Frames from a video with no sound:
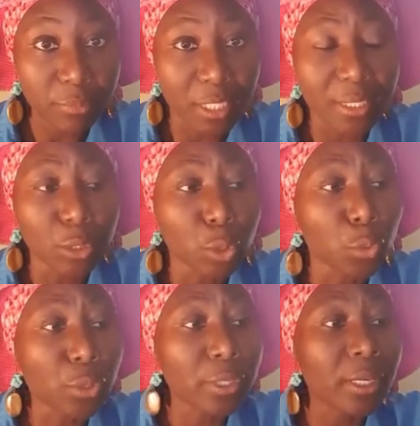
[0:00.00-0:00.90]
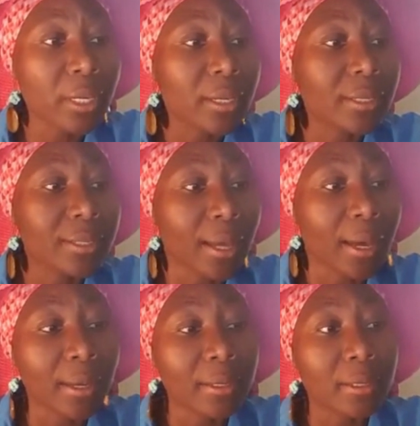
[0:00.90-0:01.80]
the Lord
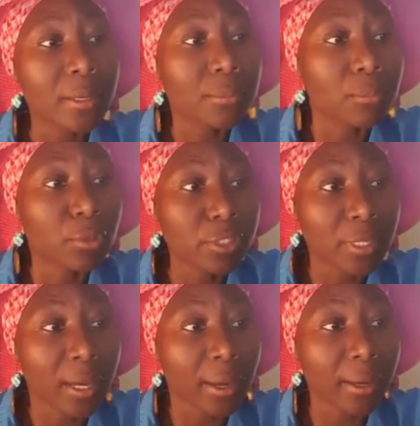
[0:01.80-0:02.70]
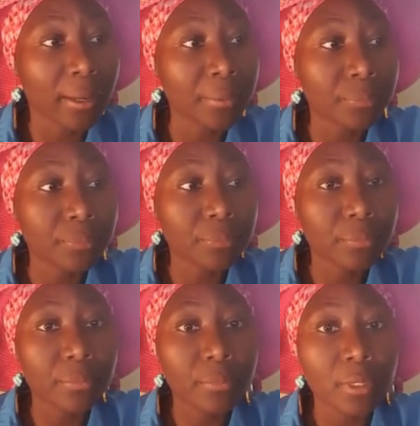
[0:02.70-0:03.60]
God Most High.
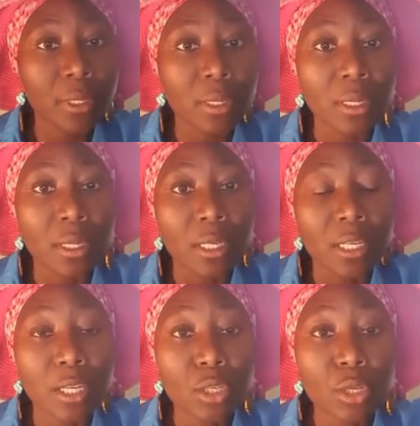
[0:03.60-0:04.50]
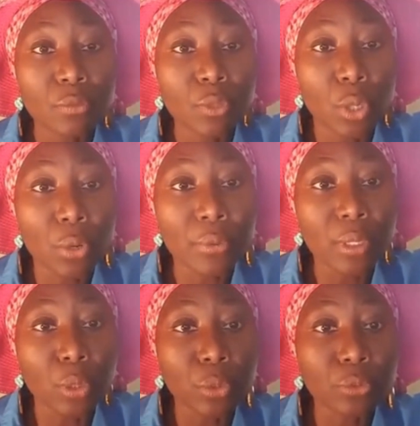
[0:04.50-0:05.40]
King of glory,
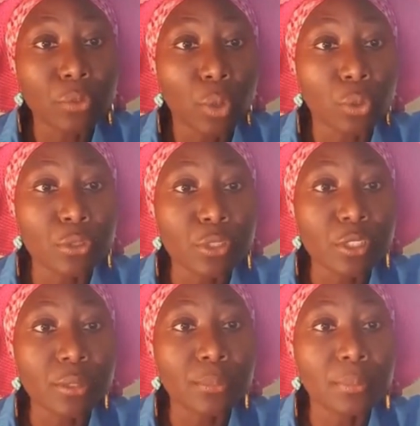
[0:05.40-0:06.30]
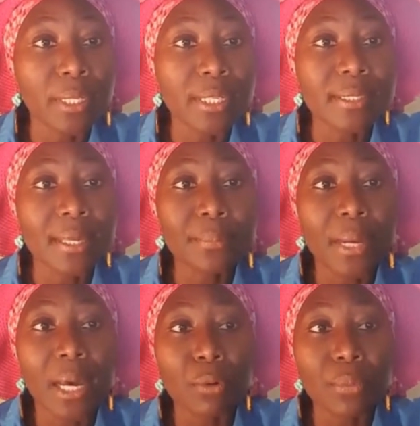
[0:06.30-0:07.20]
Lord of hosts, please
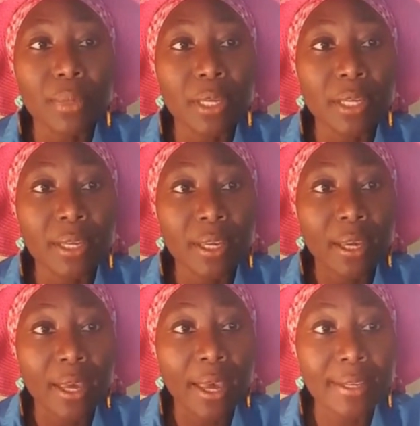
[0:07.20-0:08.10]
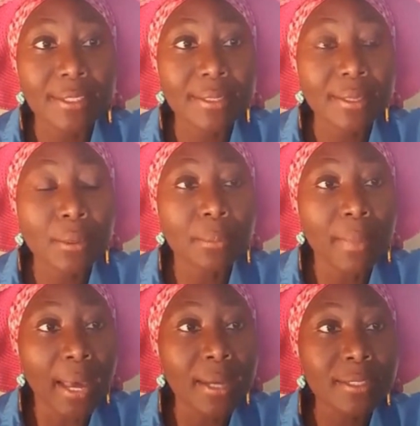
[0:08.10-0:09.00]
empower me and
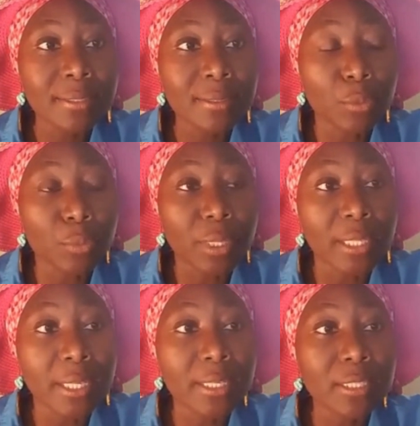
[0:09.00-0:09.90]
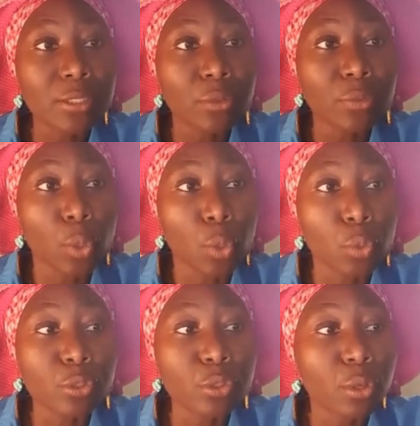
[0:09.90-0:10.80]
command the release of the
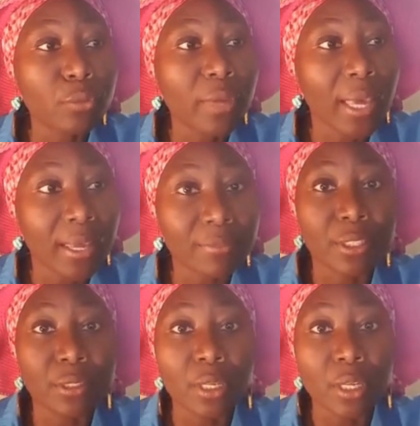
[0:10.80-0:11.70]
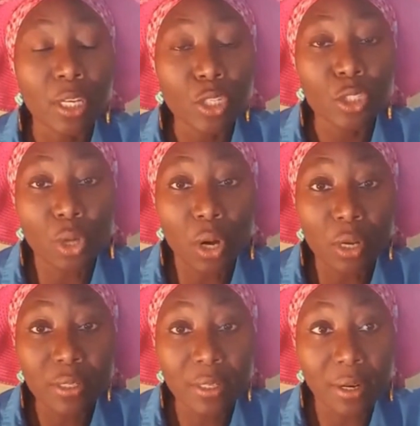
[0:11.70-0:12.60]
host of heaven to
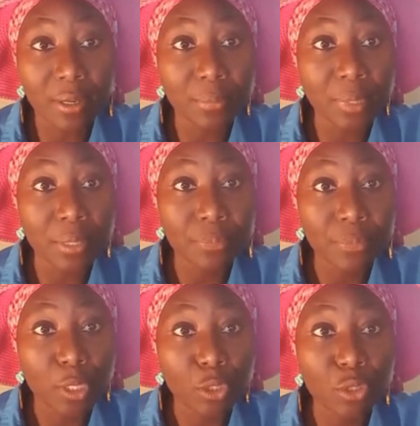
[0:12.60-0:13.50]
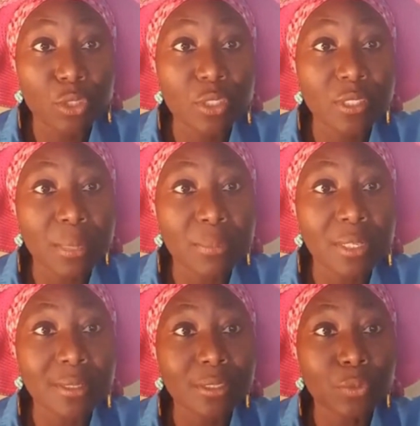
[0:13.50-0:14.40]
undergird me, to
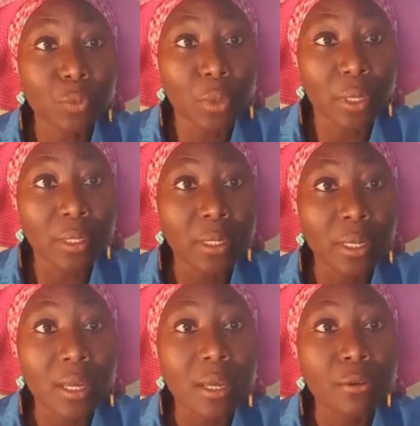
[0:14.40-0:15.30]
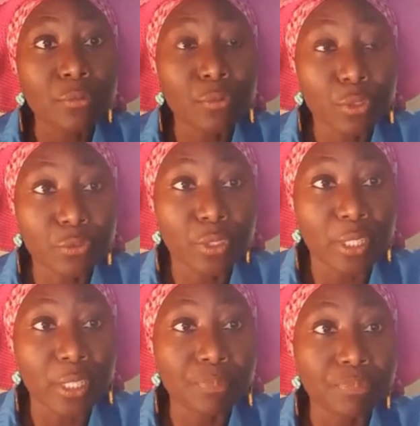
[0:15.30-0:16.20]
disseminate this word
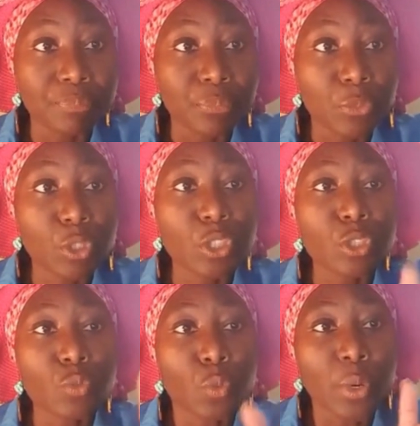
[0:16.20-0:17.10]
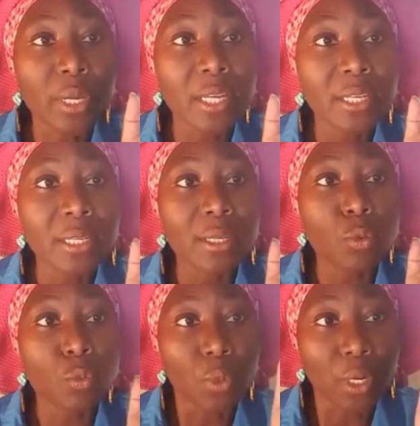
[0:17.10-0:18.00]
fruitfully, to destroy any
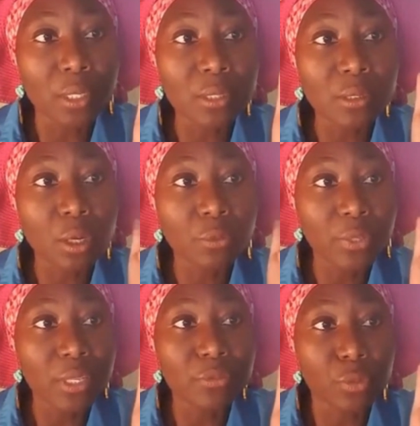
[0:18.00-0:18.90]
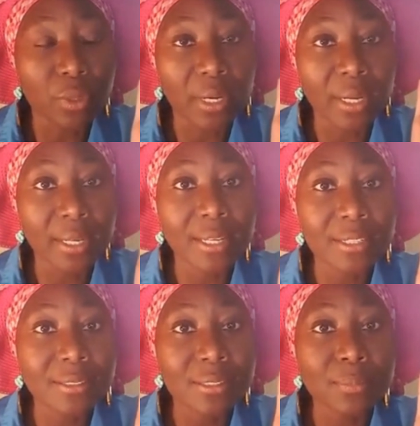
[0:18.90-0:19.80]
works of evil
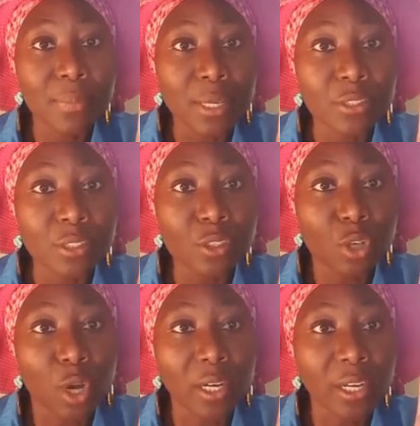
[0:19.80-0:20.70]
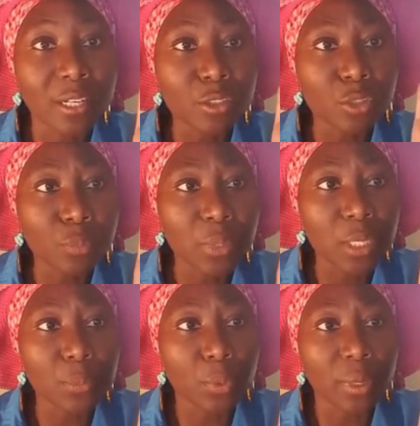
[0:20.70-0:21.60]
against this message, or against your
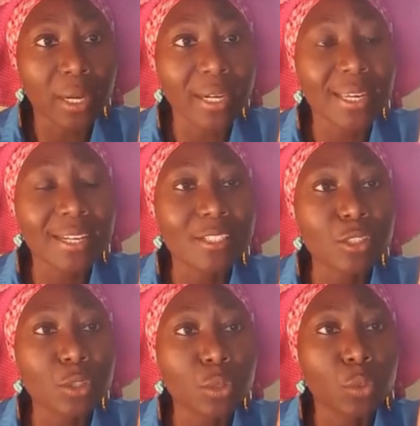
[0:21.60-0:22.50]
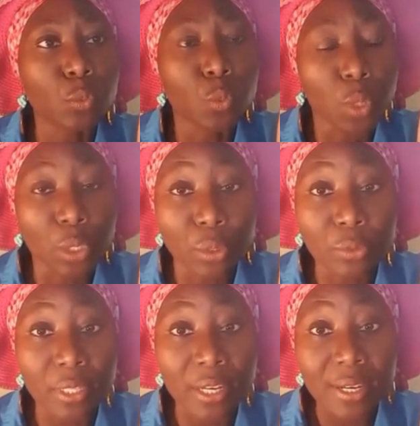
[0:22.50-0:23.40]
people, against the world
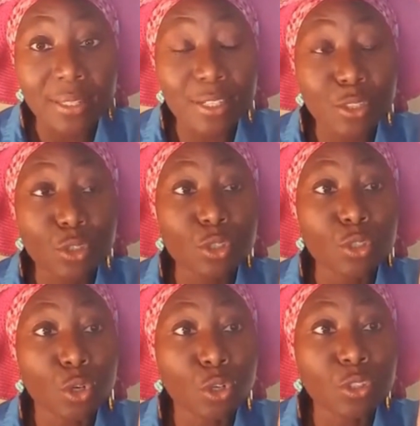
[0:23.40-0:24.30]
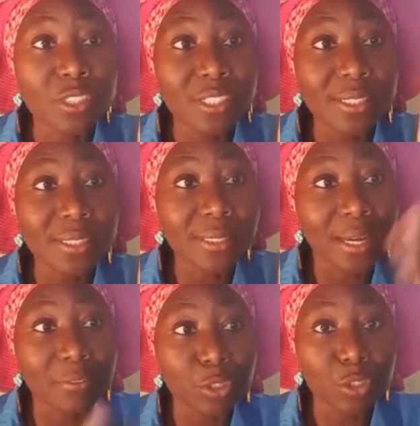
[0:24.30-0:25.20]
that you so dearly
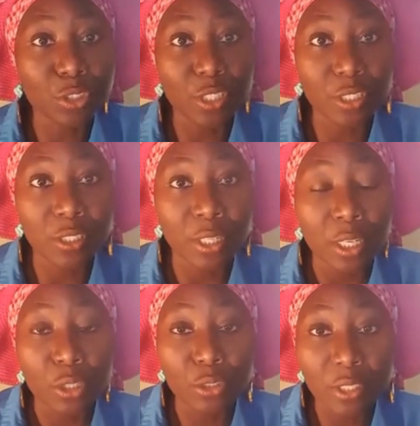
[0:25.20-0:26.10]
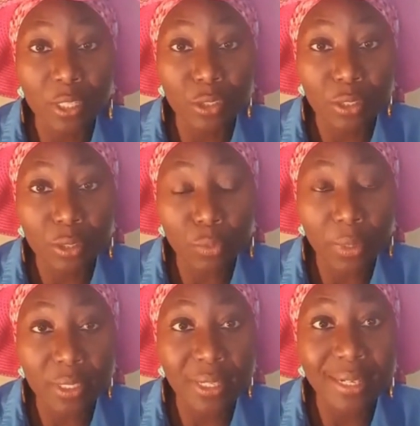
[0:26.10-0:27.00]
love, that you sent your Son Jesus
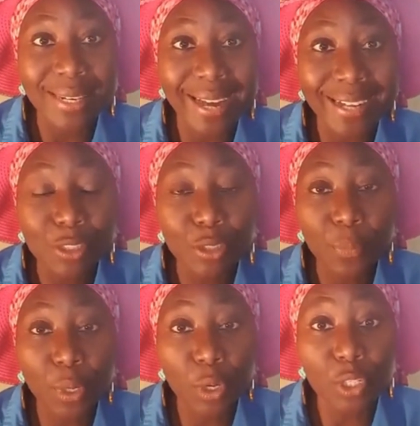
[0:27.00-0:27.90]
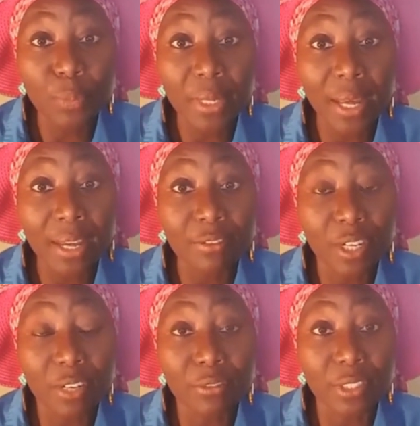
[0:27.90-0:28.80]
Christ, that none should perish but have
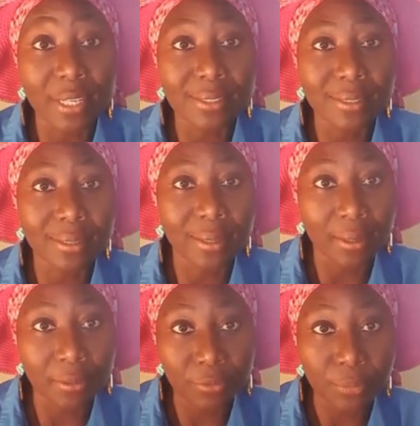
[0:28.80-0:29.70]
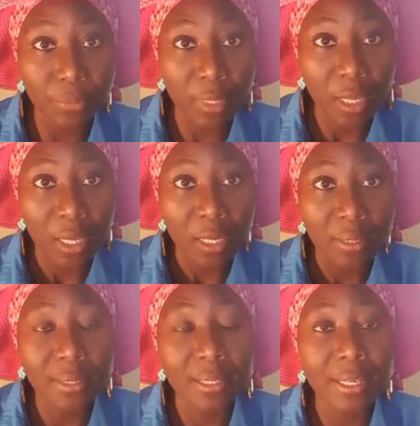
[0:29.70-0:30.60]
everlasting life.
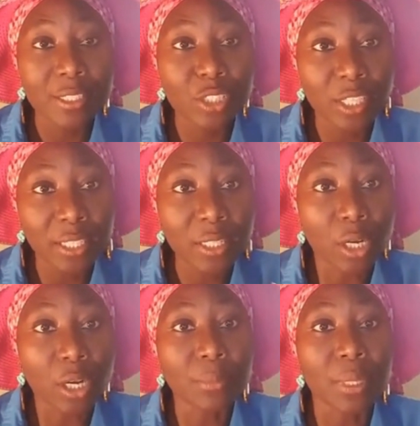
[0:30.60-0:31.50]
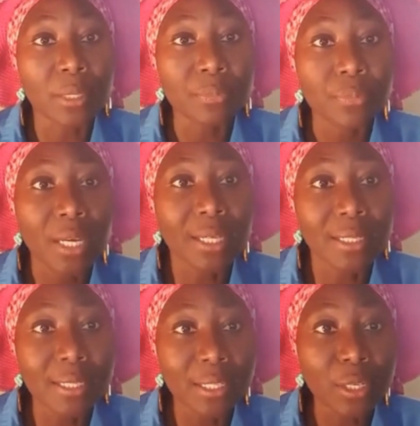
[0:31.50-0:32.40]
Let the angelic army
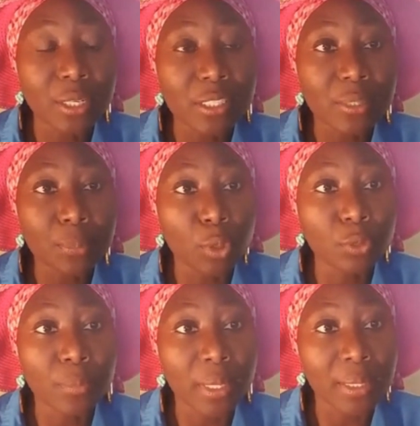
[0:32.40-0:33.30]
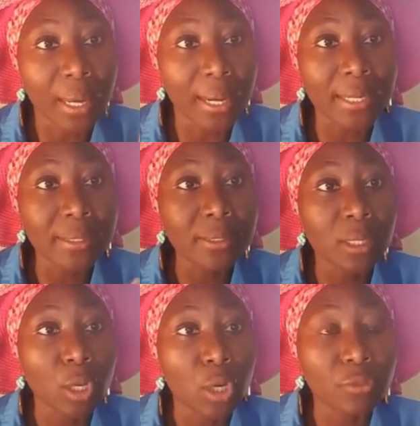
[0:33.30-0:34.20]
clear and support my lines
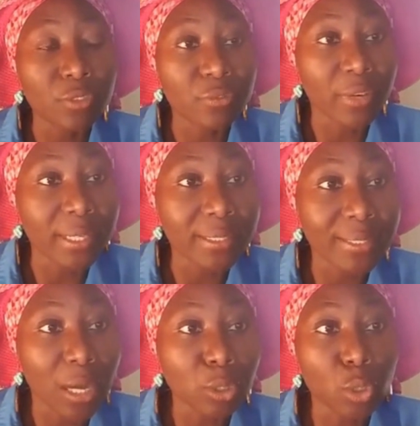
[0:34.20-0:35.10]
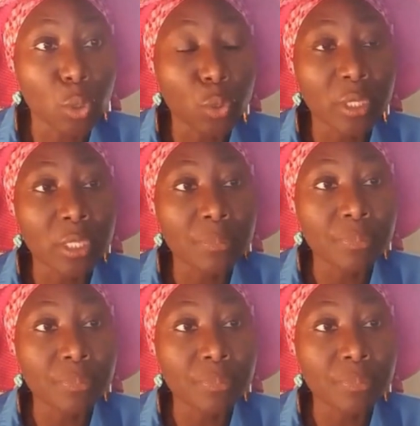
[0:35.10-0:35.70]
of divine download,